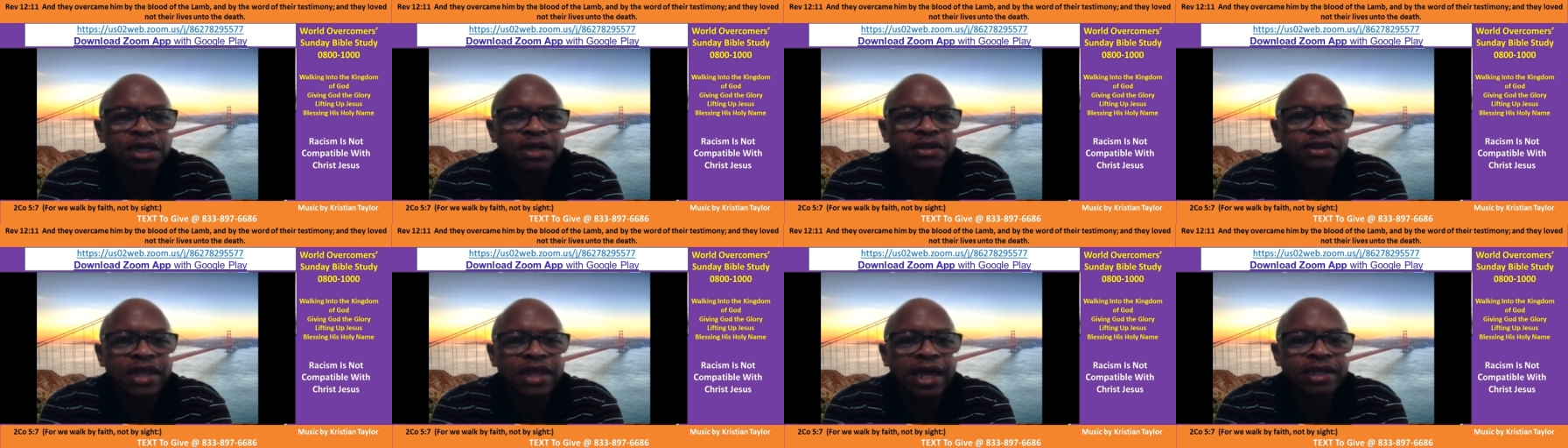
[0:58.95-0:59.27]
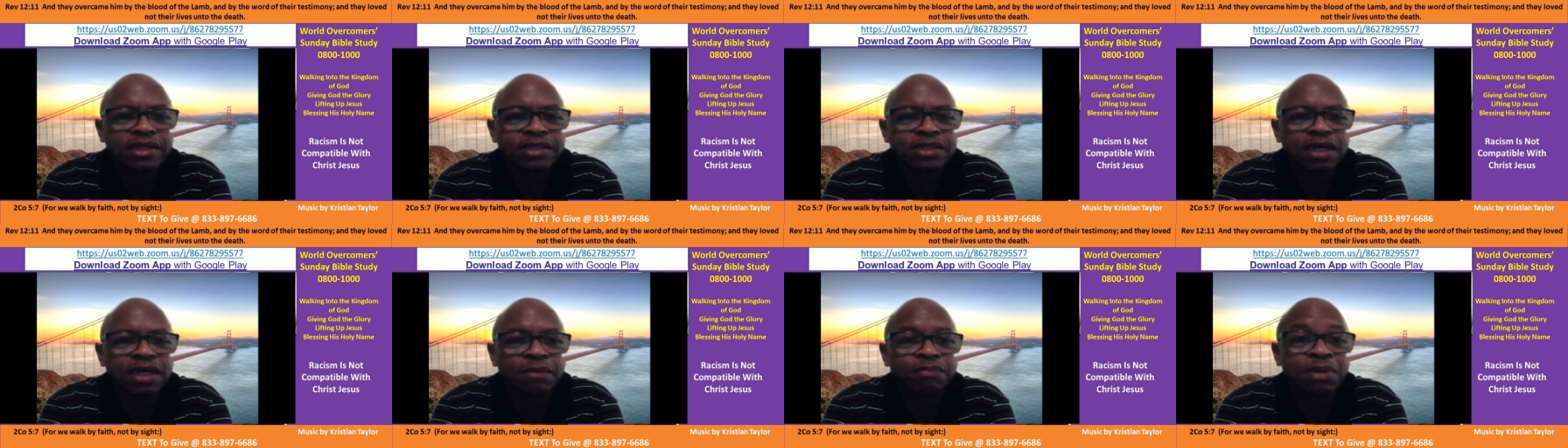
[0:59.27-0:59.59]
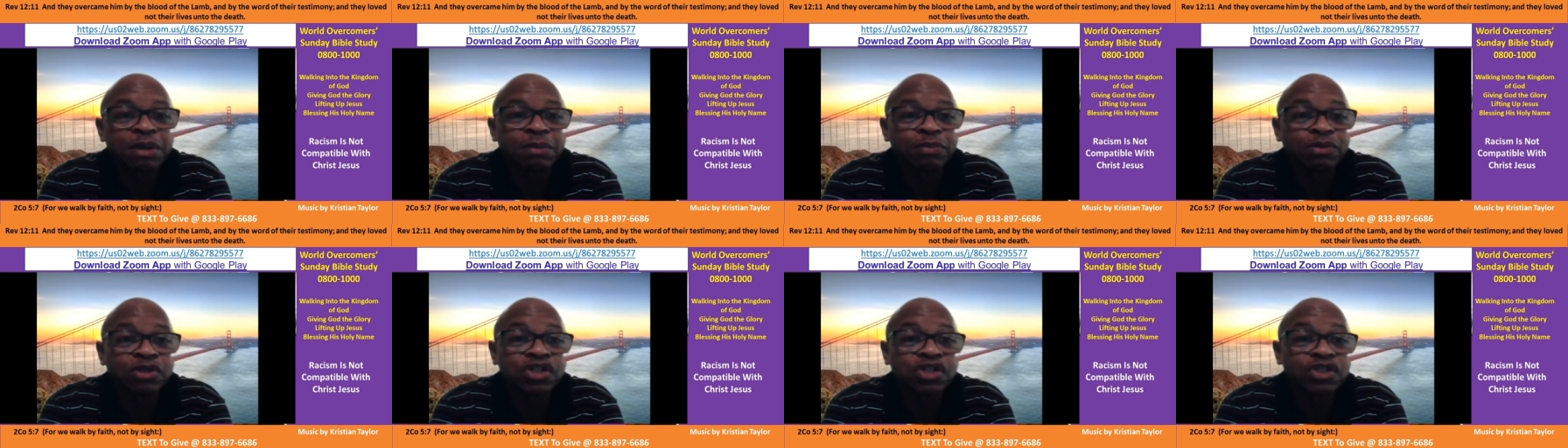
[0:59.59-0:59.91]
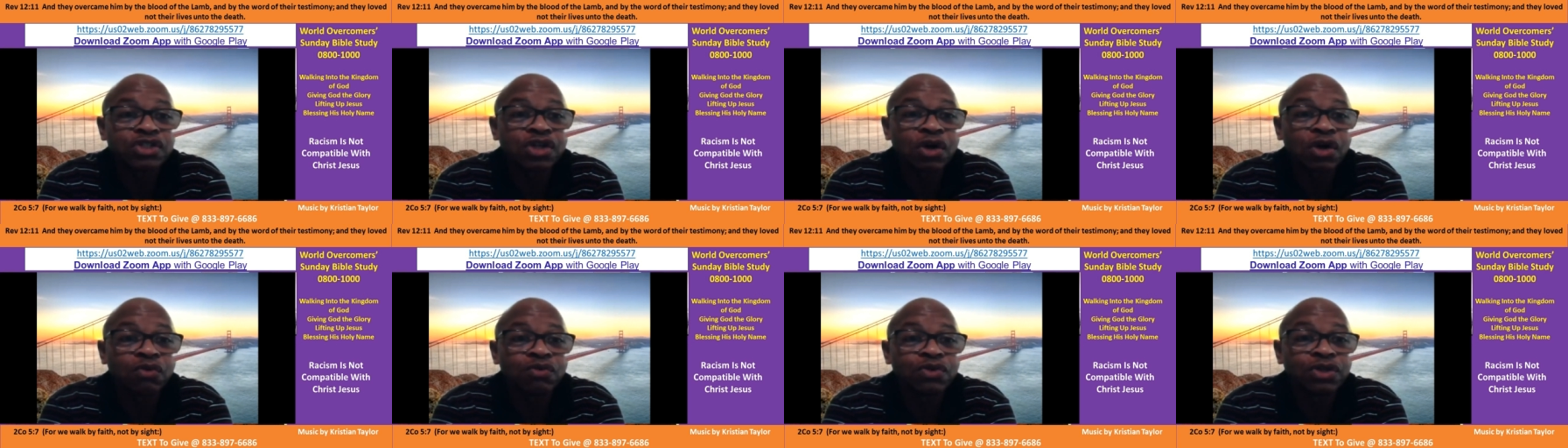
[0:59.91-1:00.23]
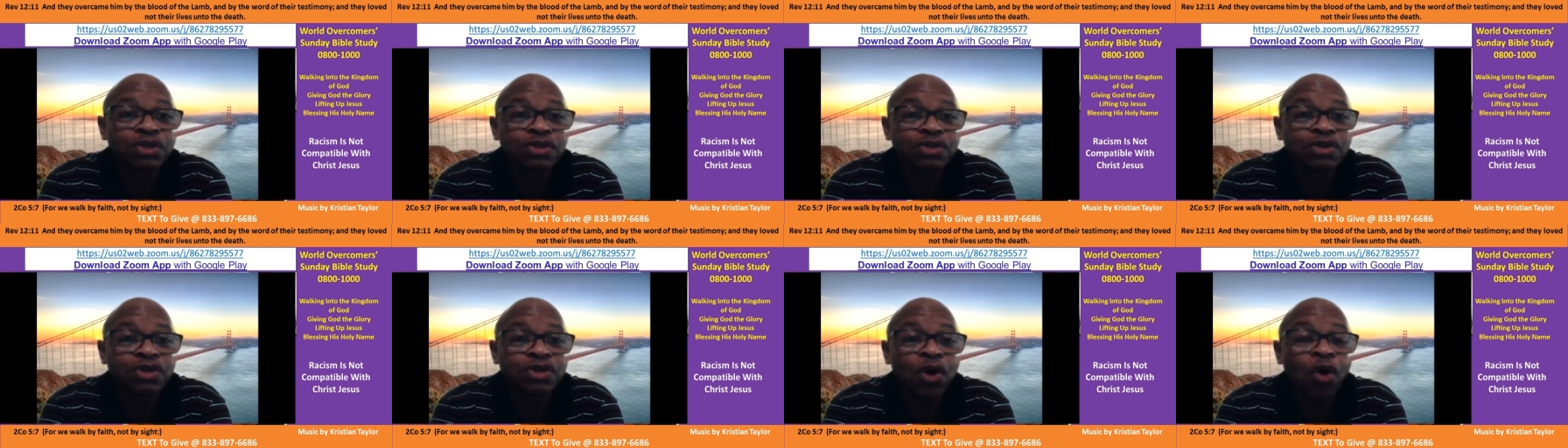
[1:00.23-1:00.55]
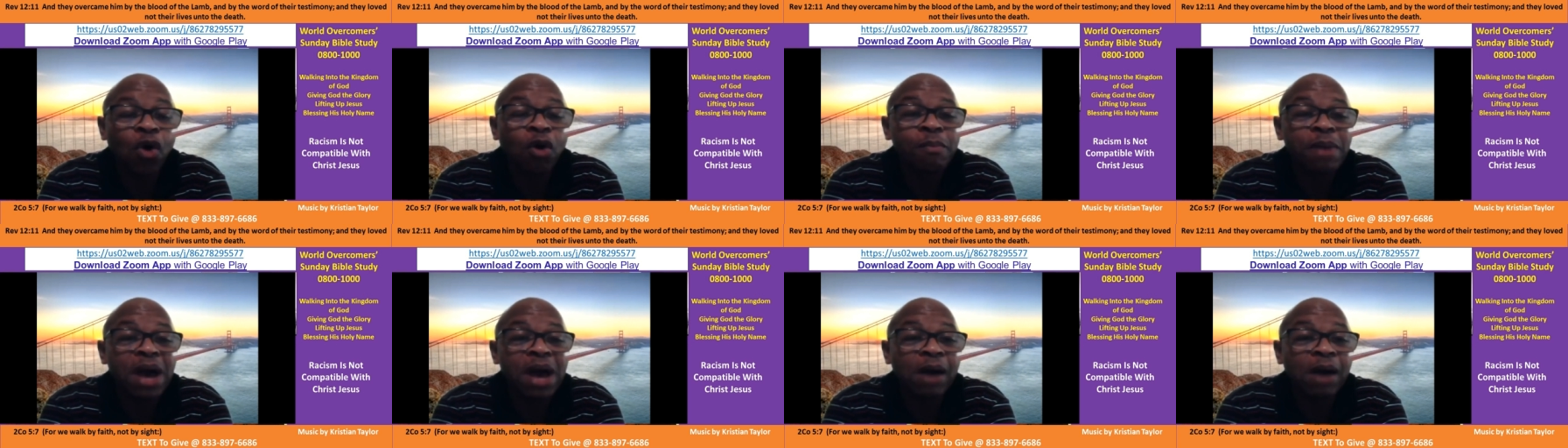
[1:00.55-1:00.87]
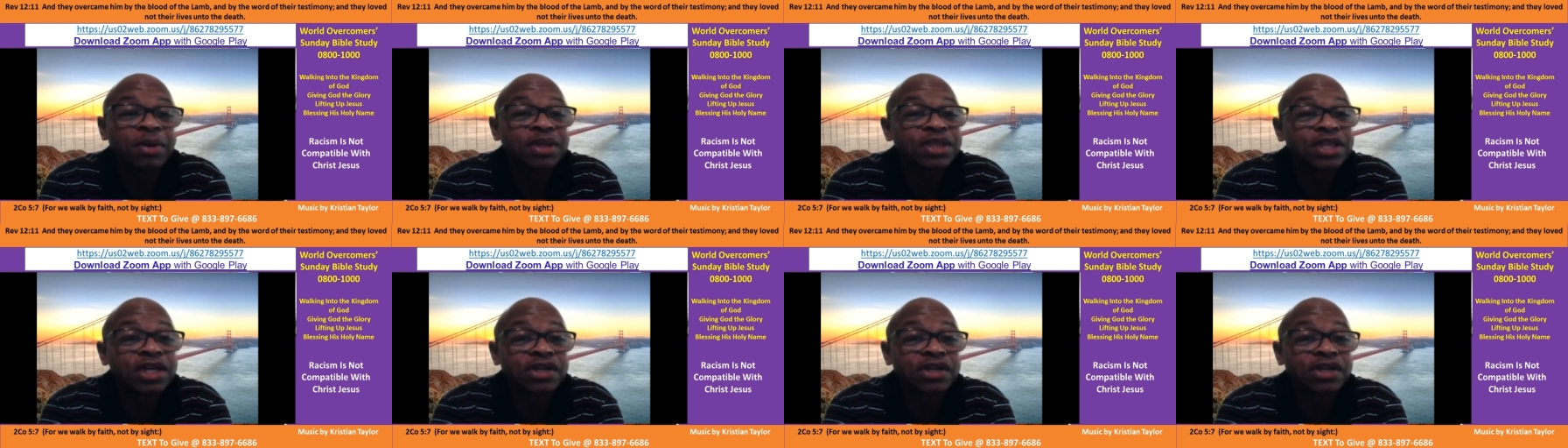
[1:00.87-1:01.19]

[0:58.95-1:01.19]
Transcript: that uh, people just don't know about, but they're,